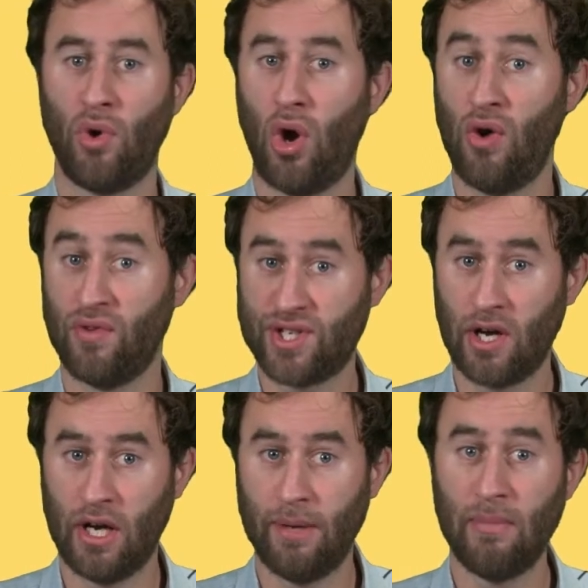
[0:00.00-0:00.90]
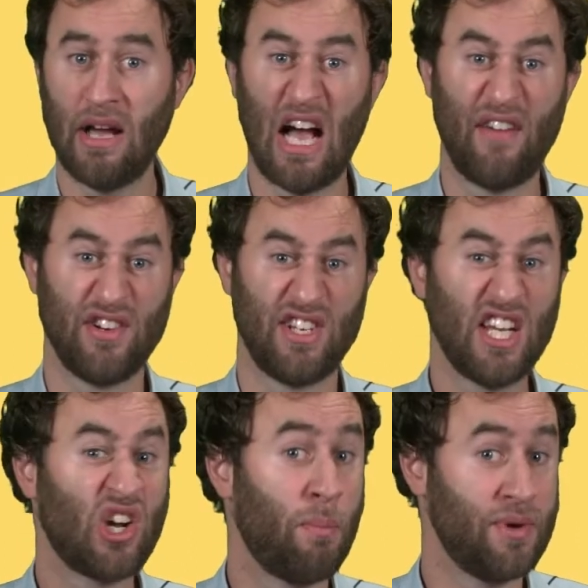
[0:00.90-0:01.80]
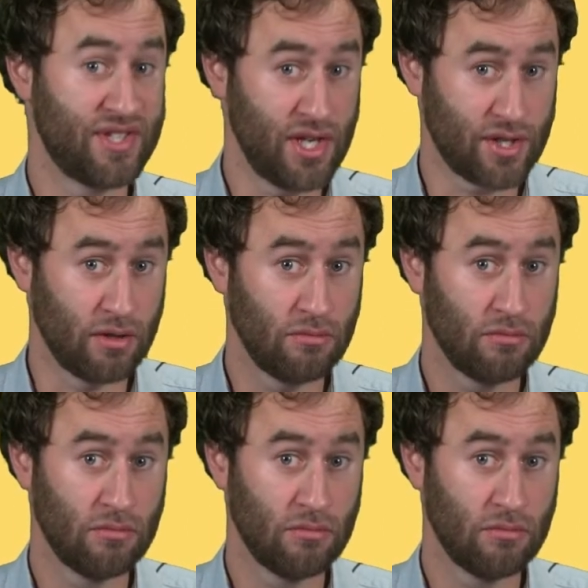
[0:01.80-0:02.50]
Over time, after decomposition,